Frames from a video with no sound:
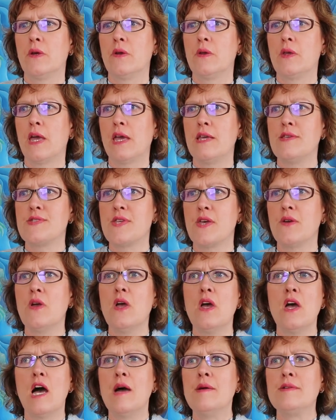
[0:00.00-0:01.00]
Okay,
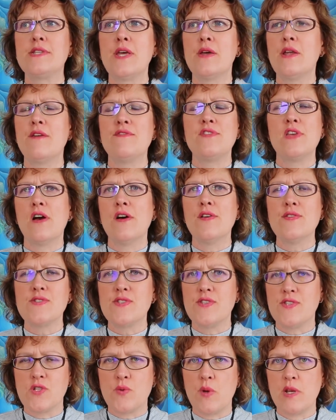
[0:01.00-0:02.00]
so I don't have the
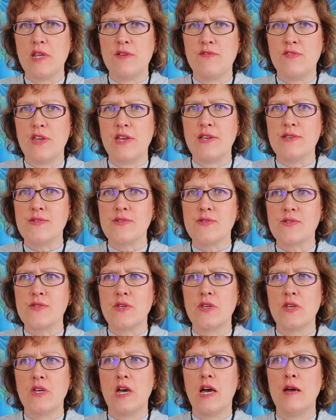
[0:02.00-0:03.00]
answers to any of this.